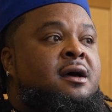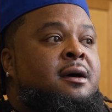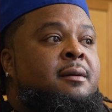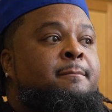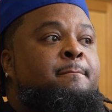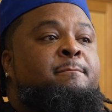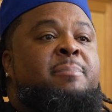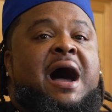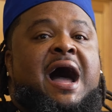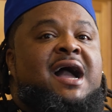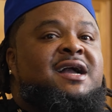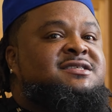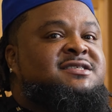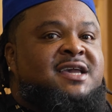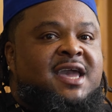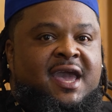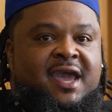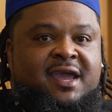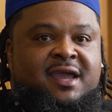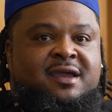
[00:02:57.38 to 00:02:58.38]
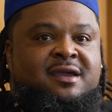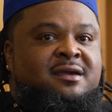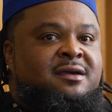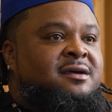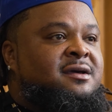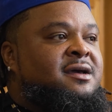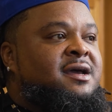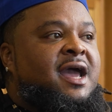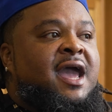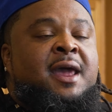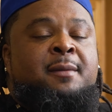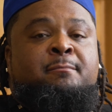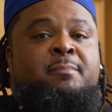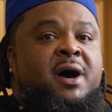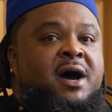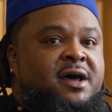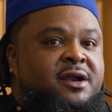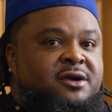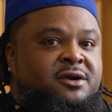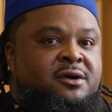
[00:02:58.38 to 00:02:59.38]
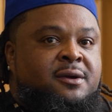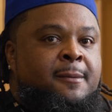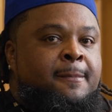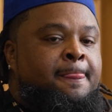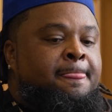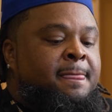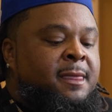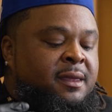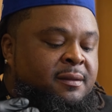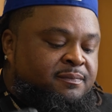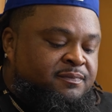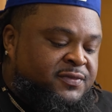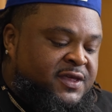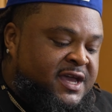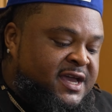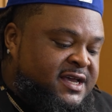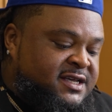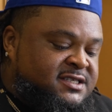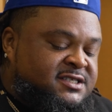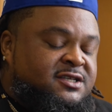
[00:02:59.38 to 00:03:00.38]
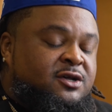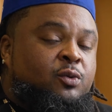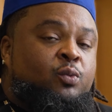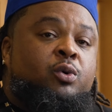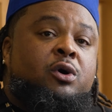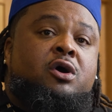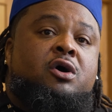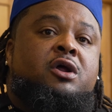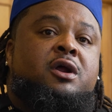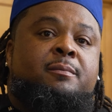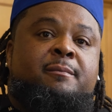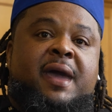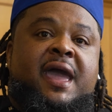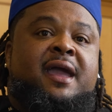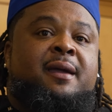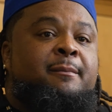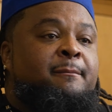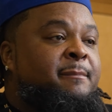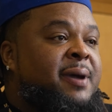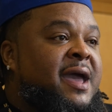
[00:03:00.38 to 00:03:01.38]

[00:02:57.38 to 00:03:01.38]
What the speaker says: box cake and butter. This, we're gonna make